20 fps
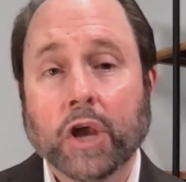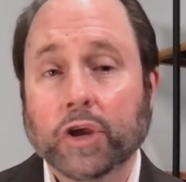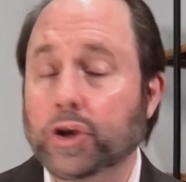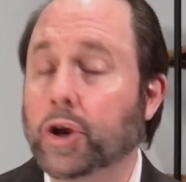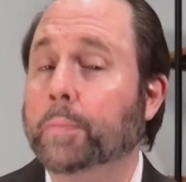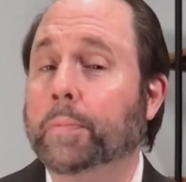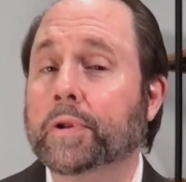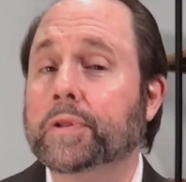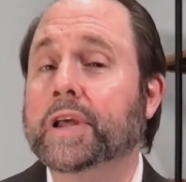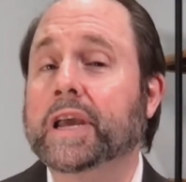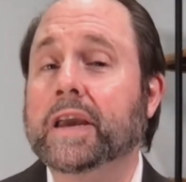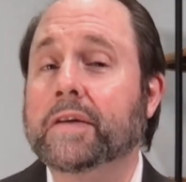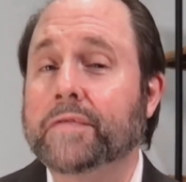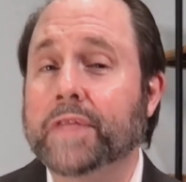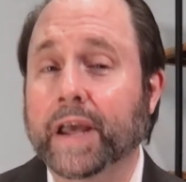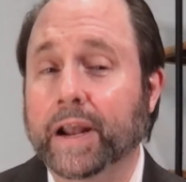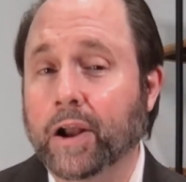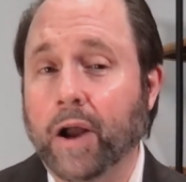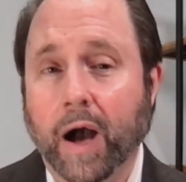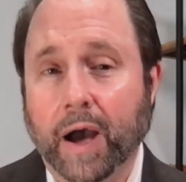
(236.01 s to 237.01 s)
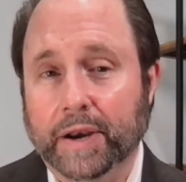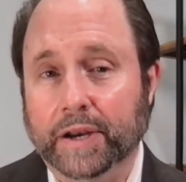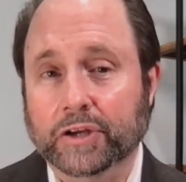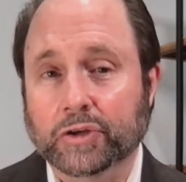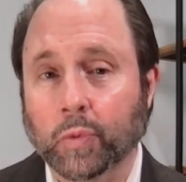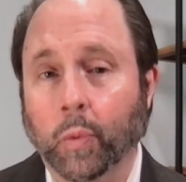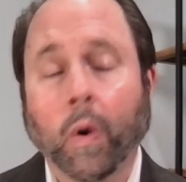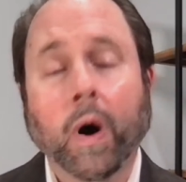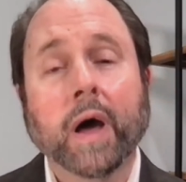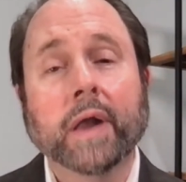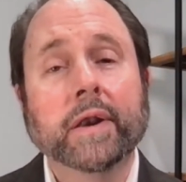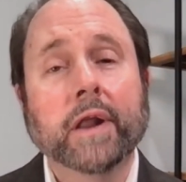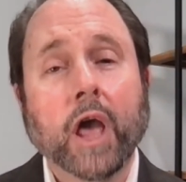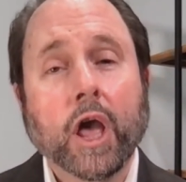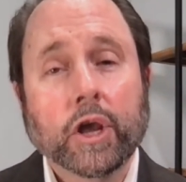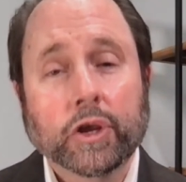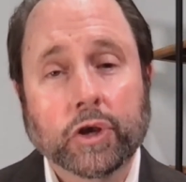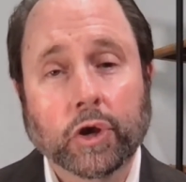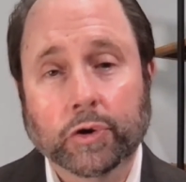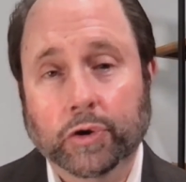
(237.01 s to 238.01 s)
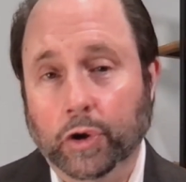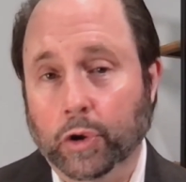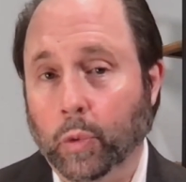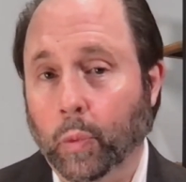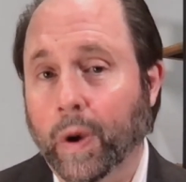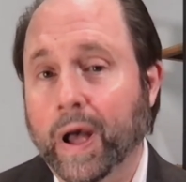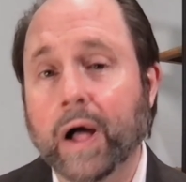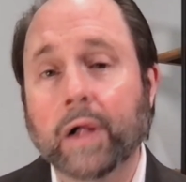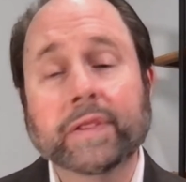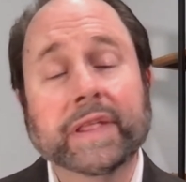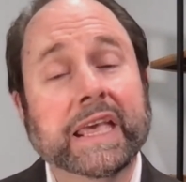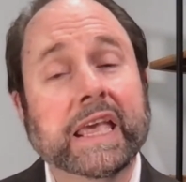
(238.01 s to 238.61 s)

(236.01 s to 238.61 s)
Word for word: You believe that God is one, you do well,